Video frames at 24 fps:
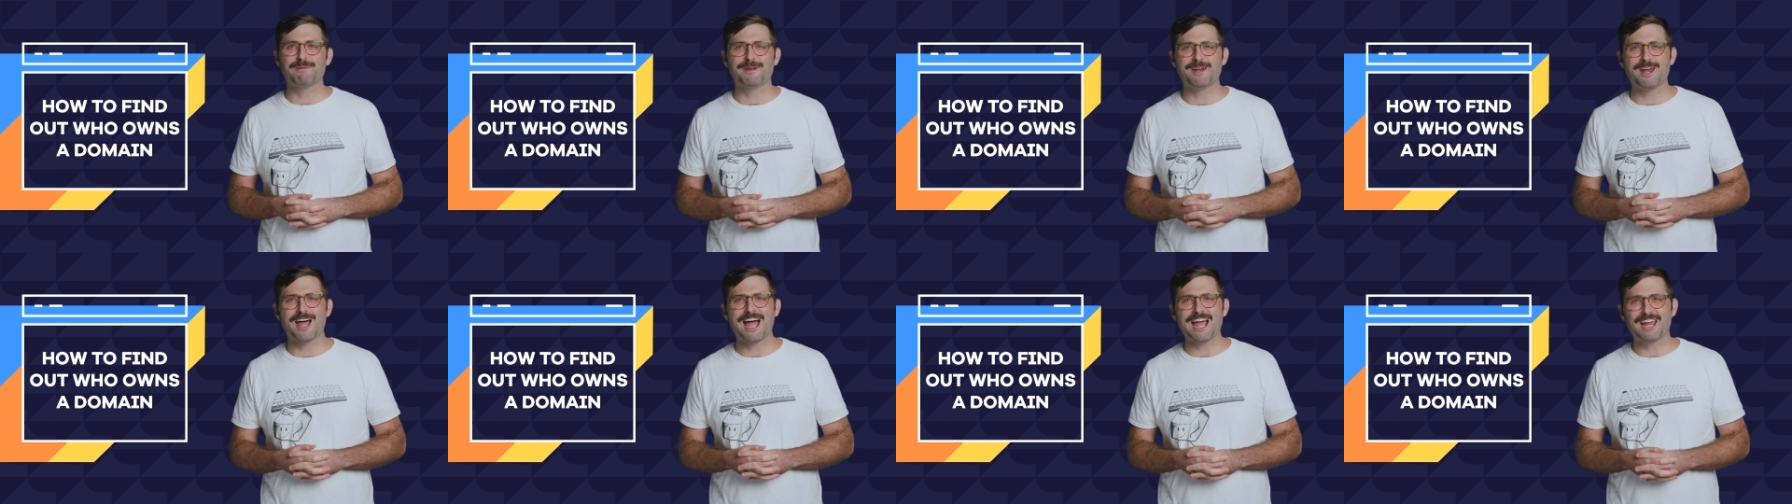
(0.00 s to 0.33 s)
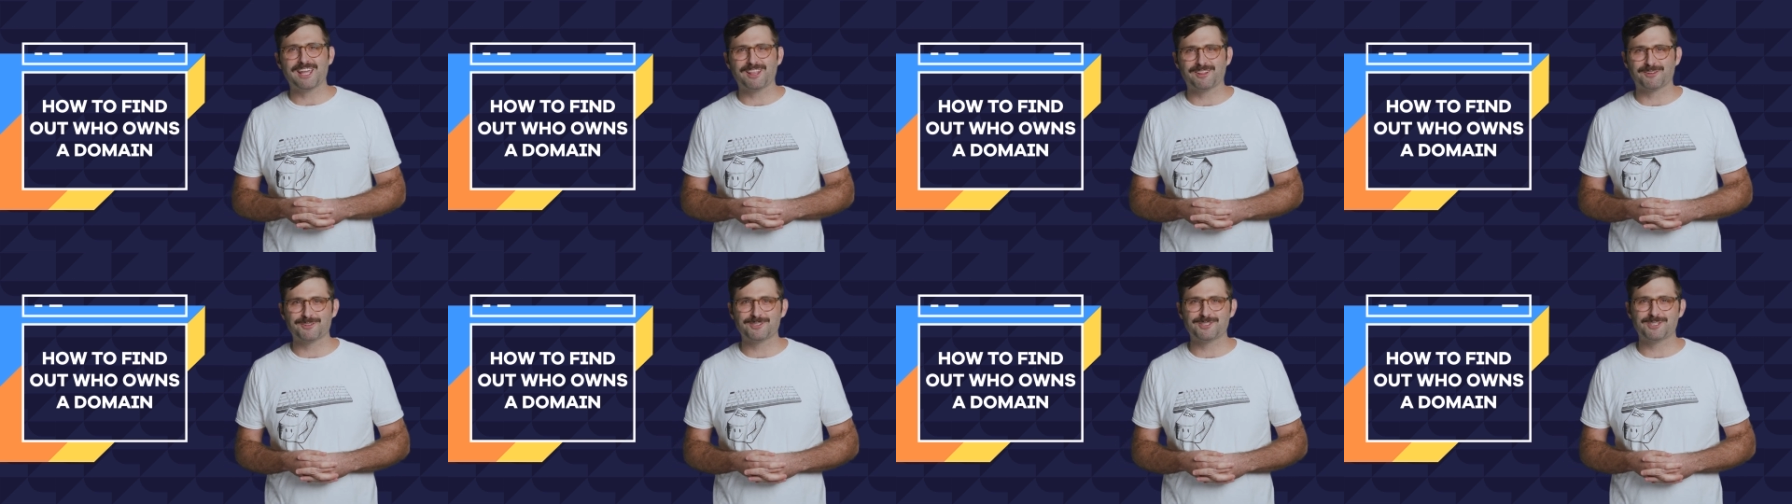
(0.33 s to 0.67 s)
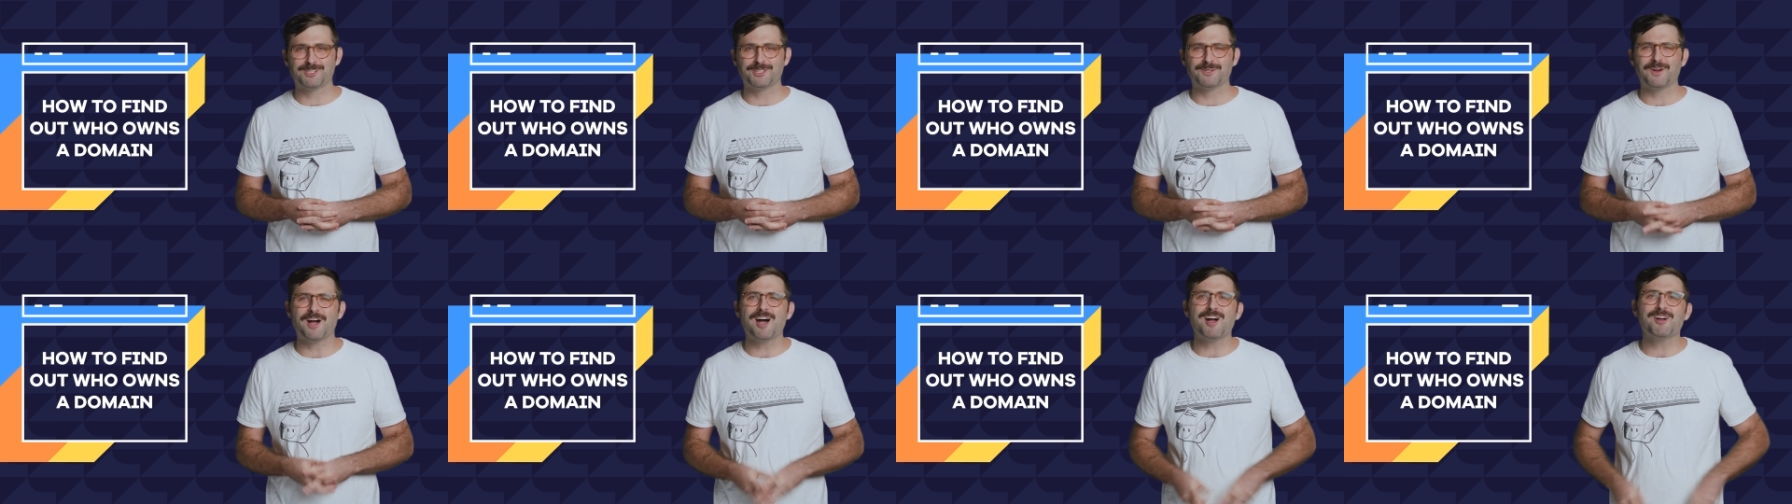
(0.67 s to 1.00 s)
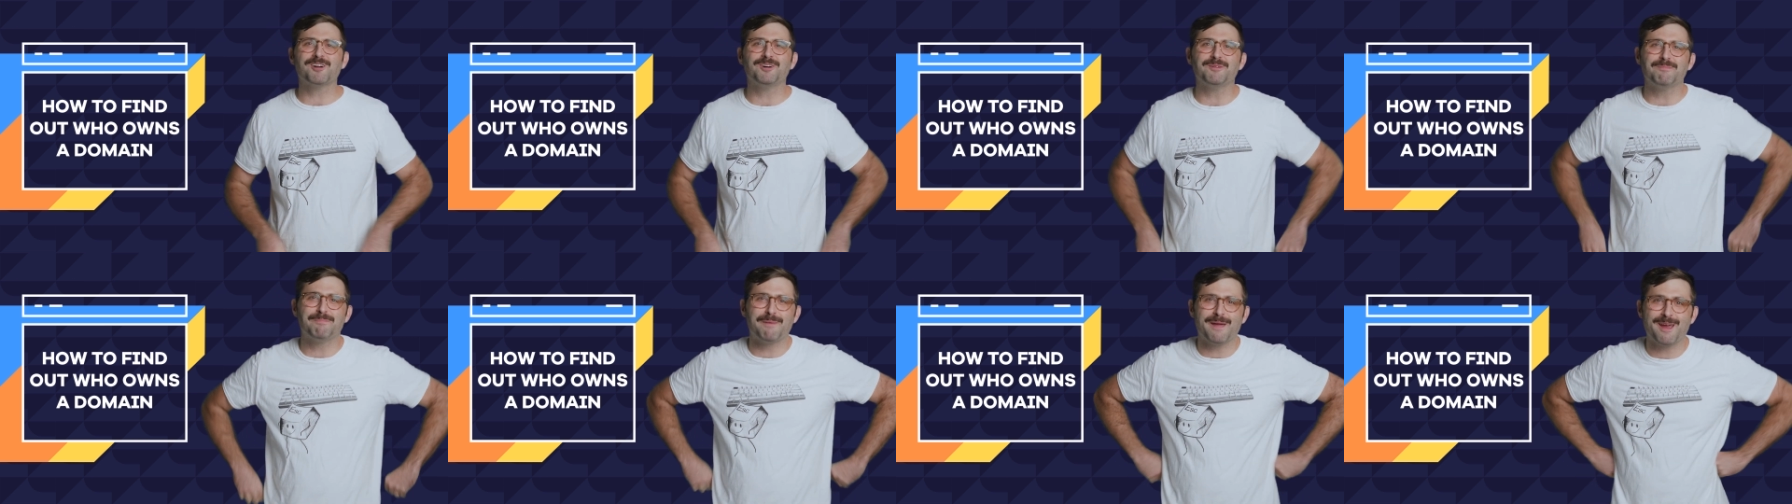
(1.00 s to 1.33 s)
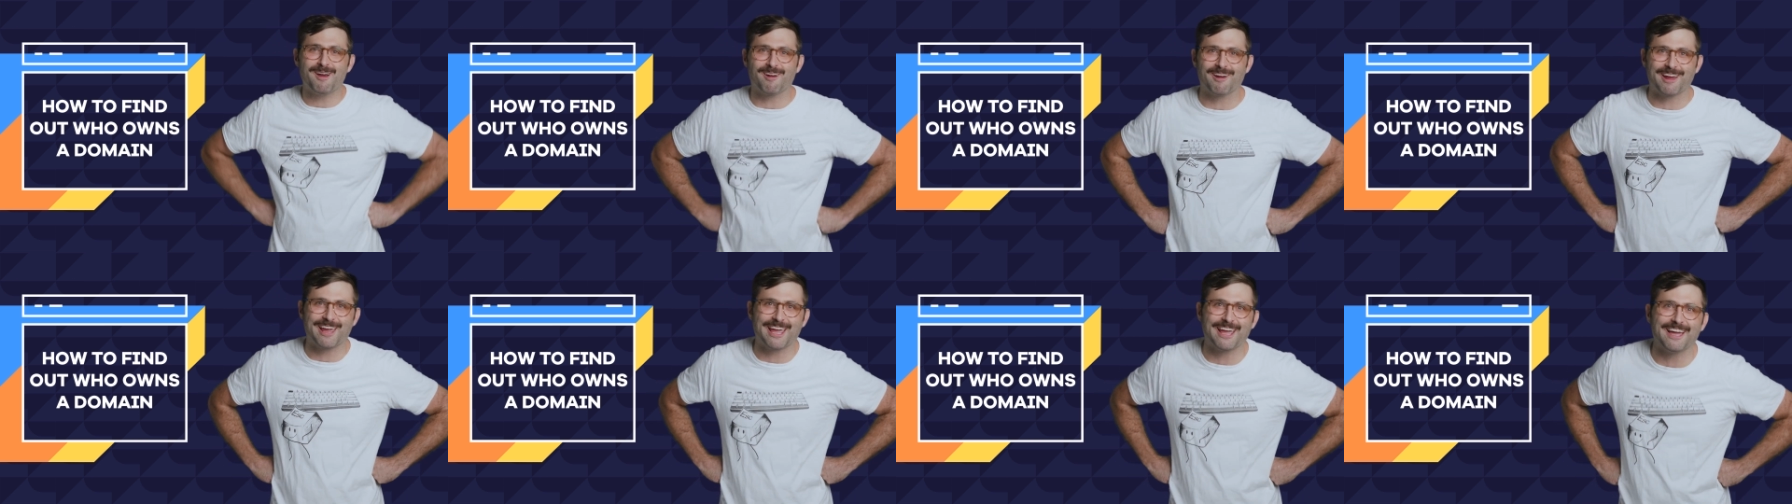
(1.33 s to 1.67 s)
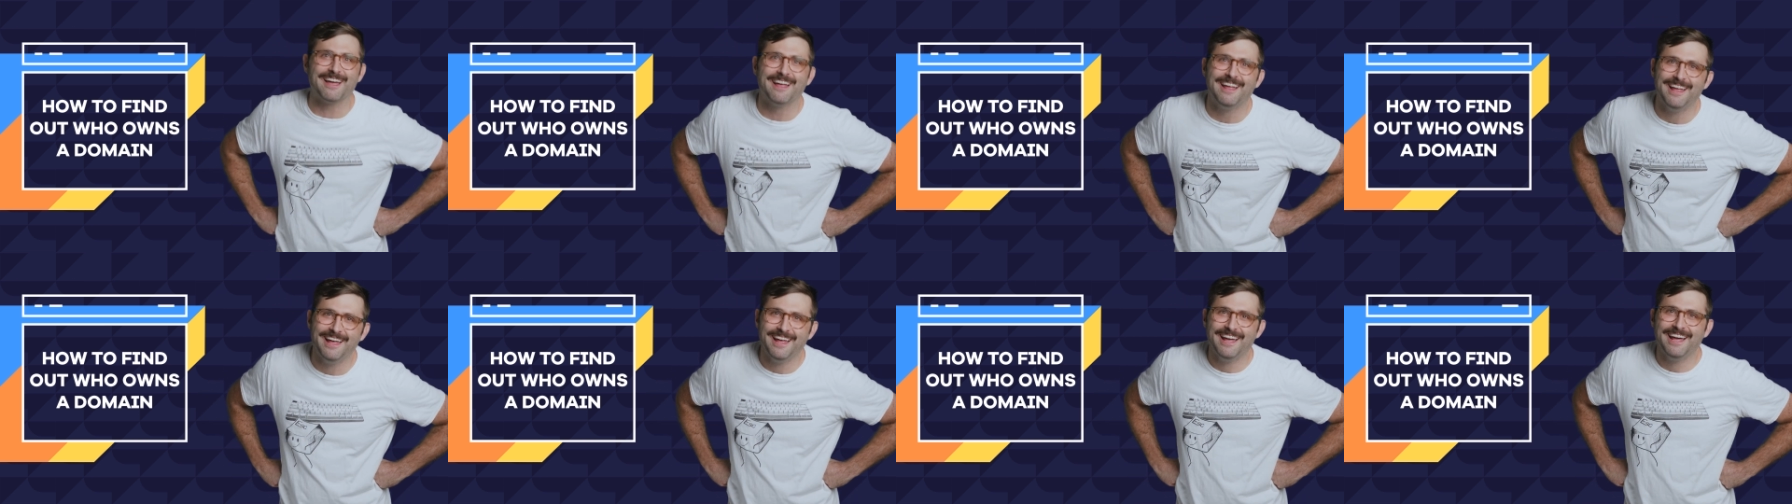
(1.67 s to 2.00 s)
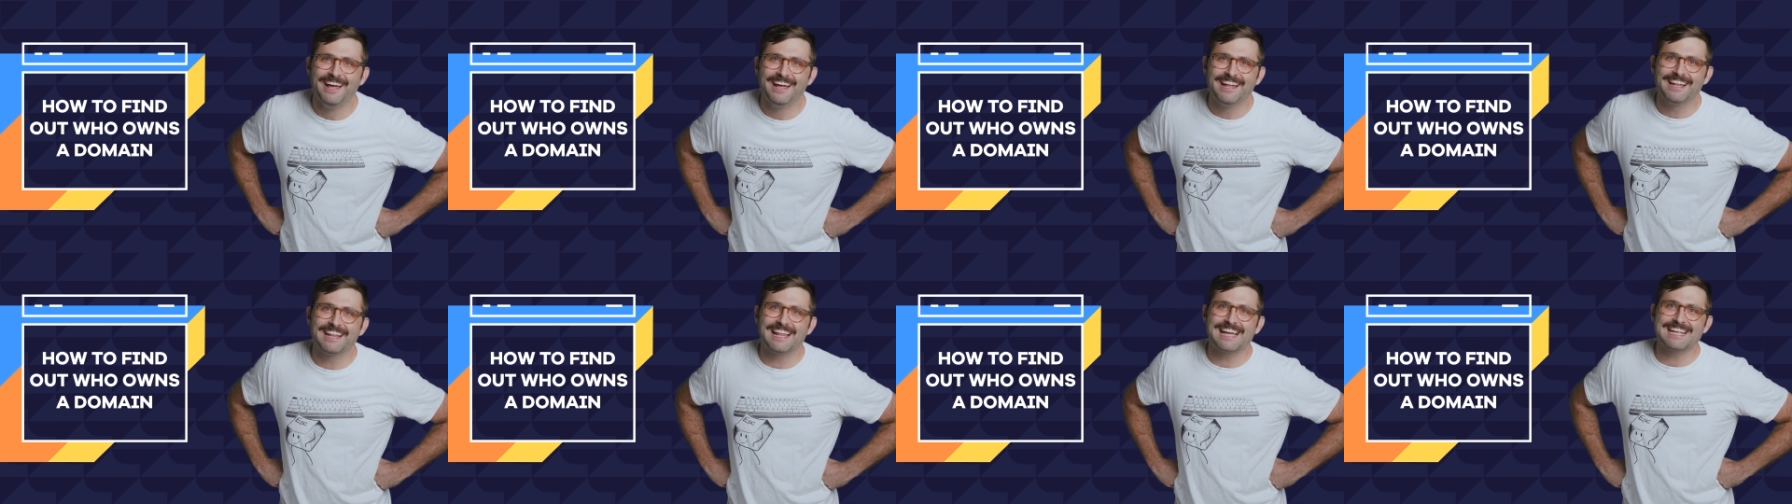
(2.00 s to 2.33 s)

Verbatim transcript: binoculars to. Uncle Barry. Barry.